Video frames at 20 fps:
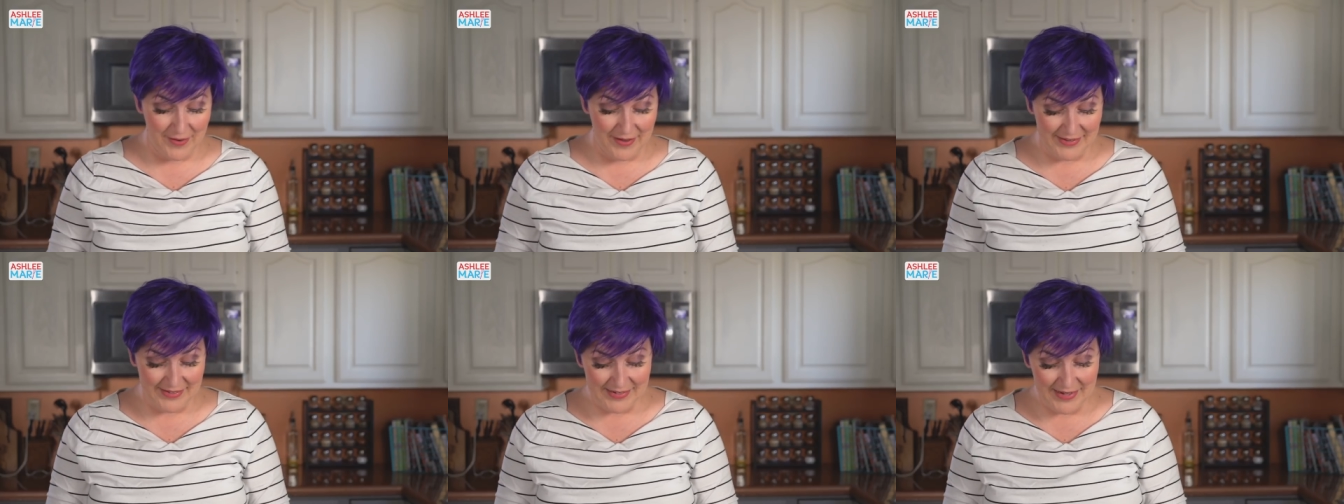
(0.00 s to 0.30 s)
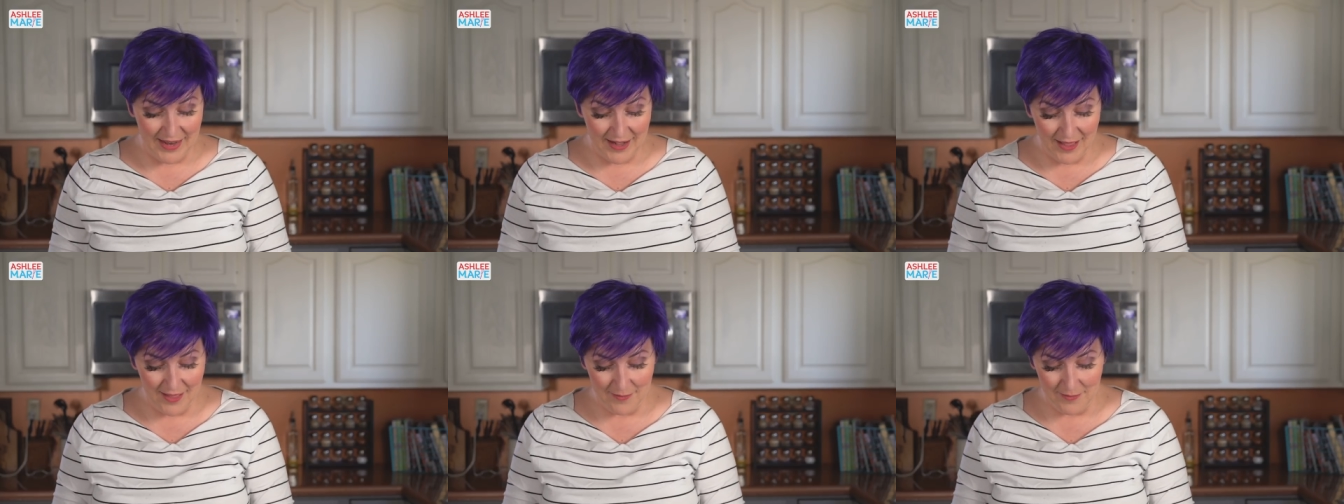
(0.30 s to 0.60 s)
It's
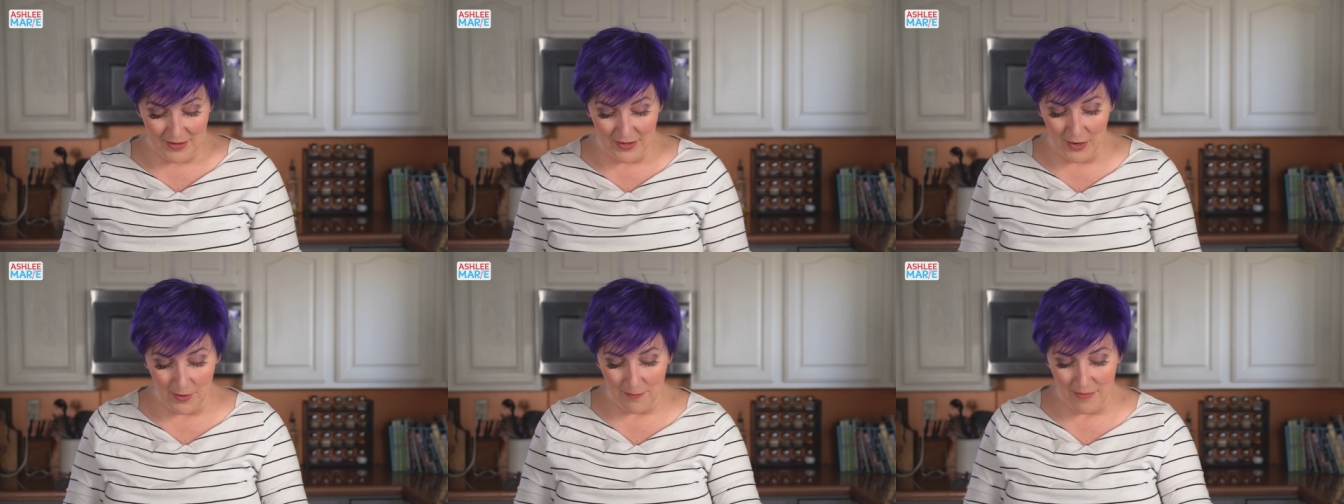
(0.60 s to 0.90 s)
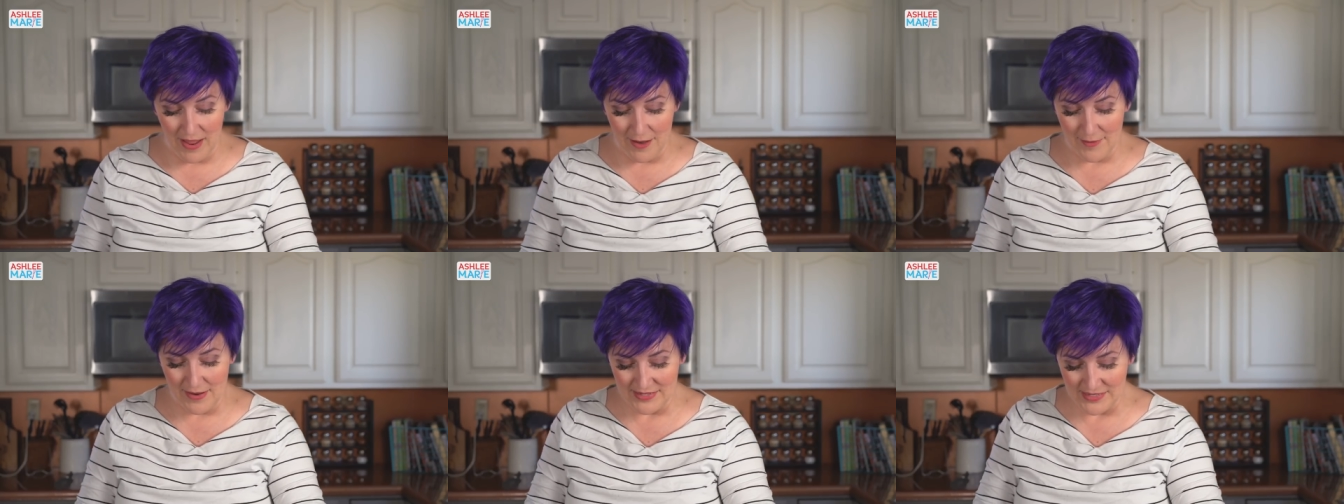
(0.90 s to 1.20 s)
not all, you know,
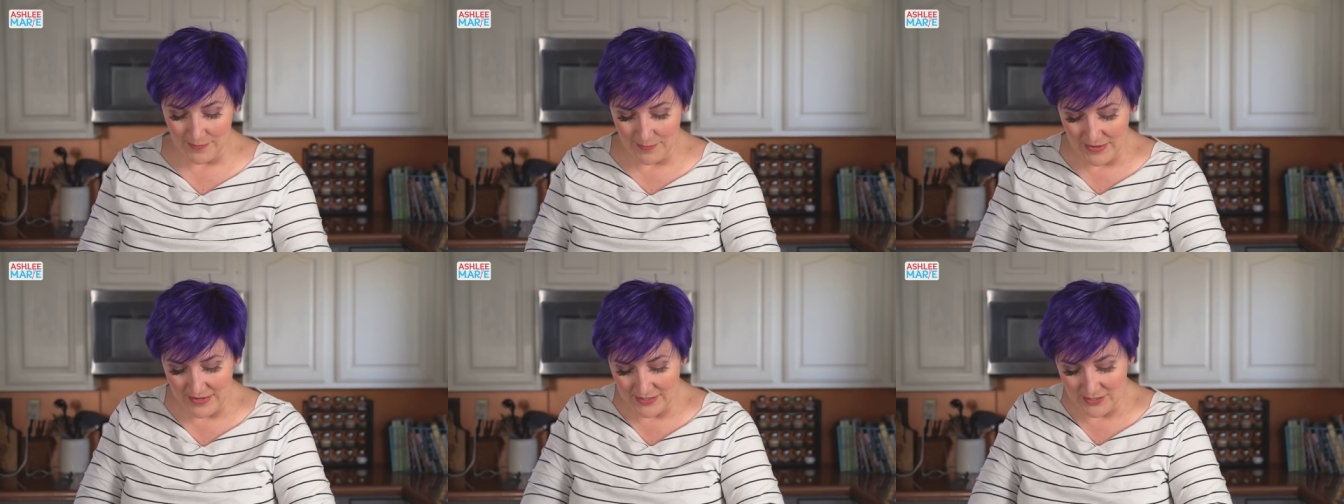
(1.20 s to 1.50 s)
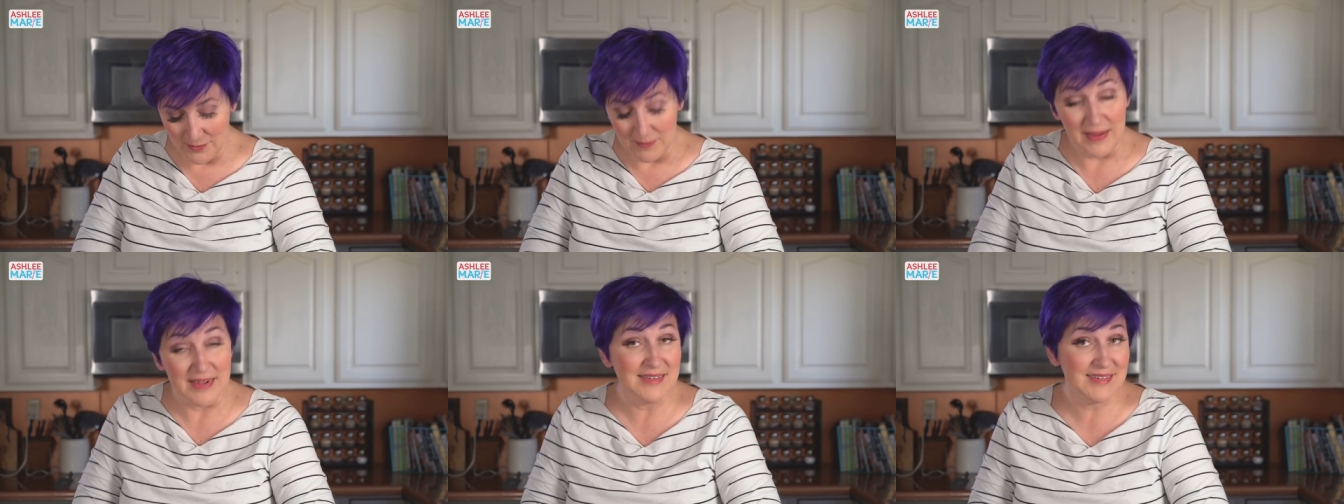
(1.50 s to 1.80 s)
my recipes
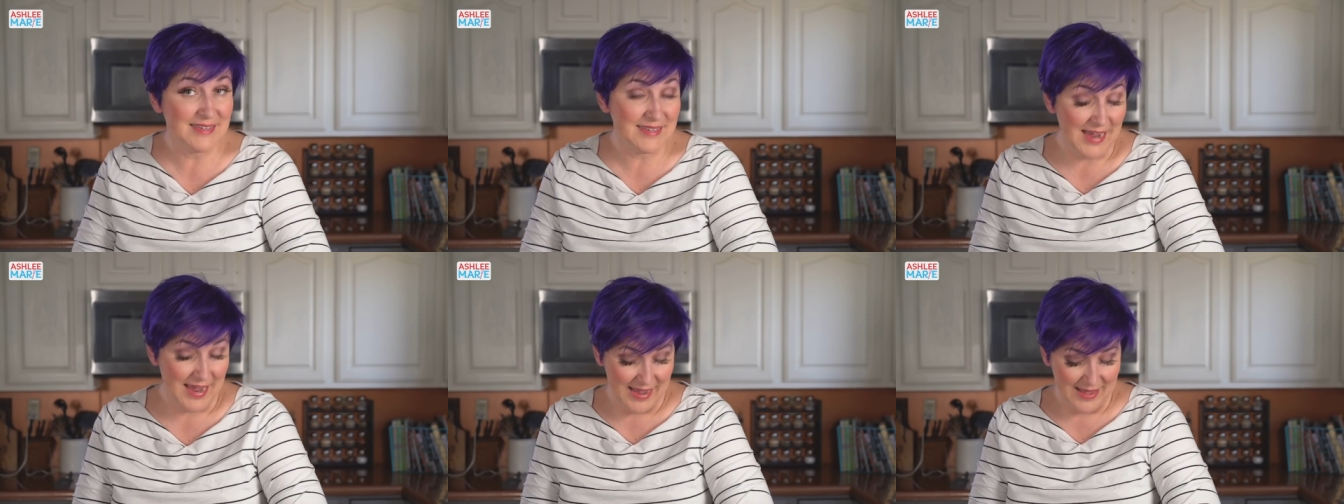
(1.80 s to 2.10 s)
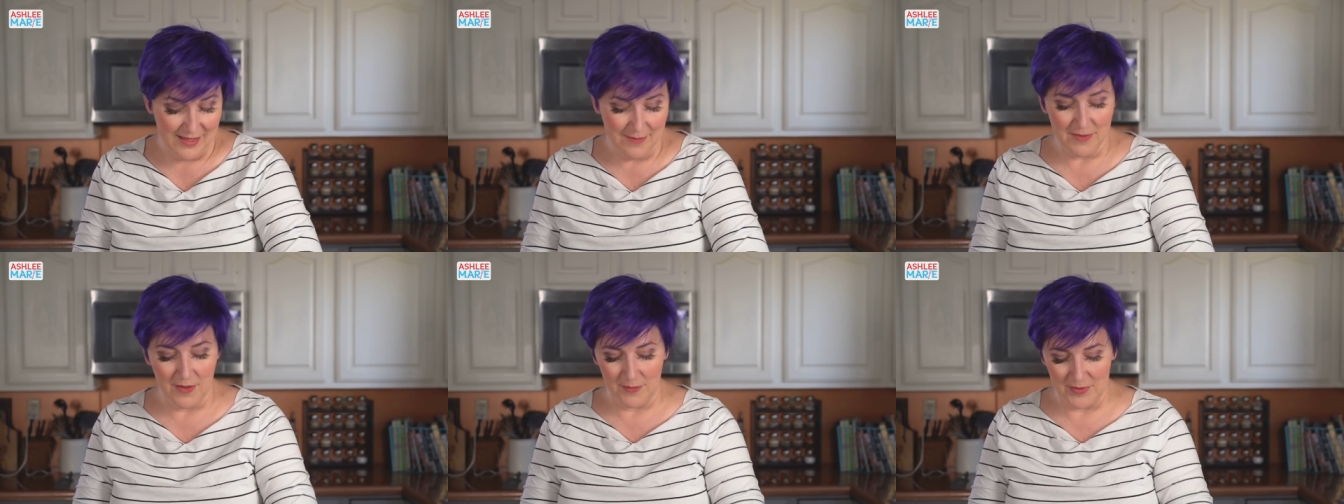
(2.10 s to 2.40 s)
or my
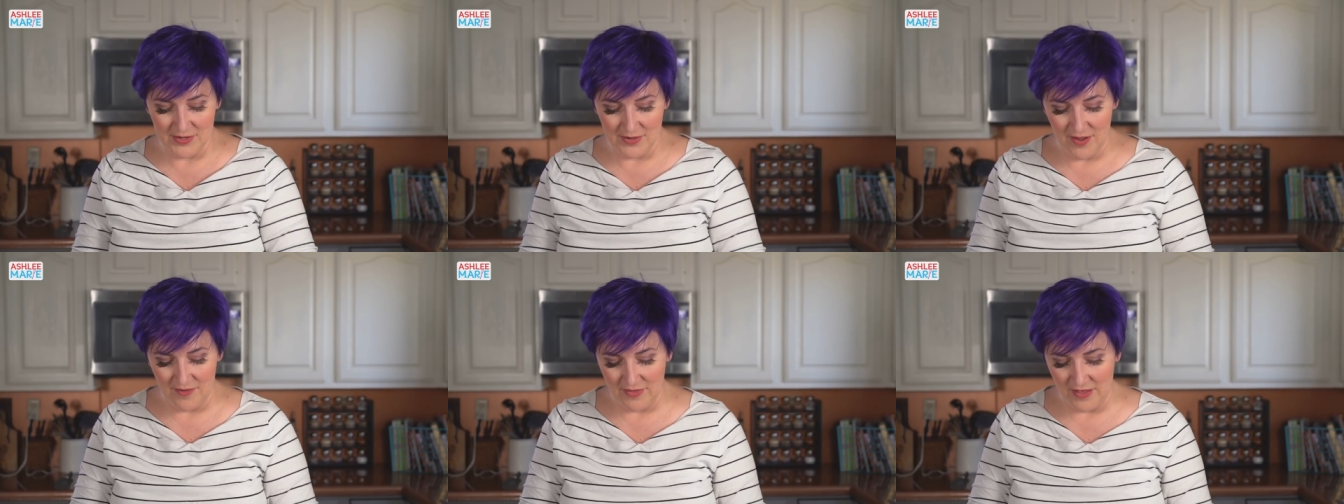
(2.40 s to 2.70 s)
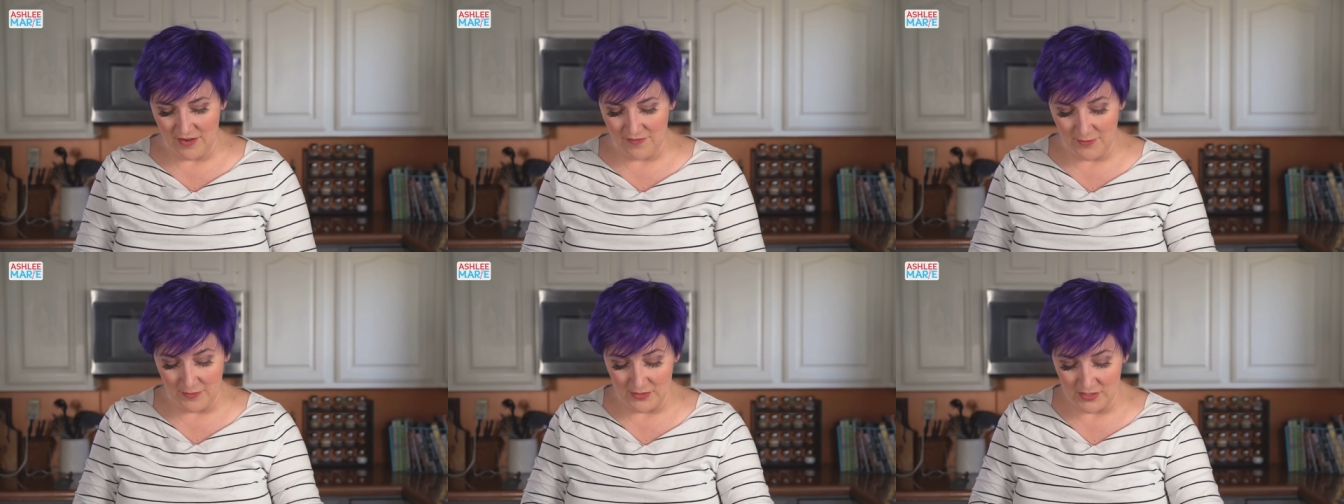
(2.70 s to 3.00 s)
style, but we do have a
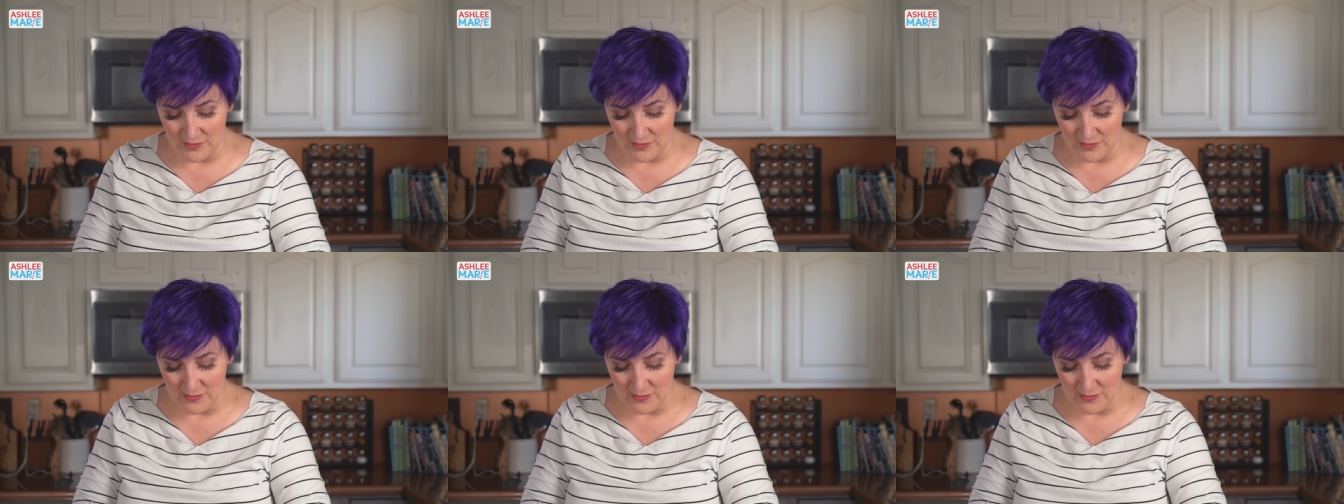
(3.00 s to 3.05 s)
lot of food.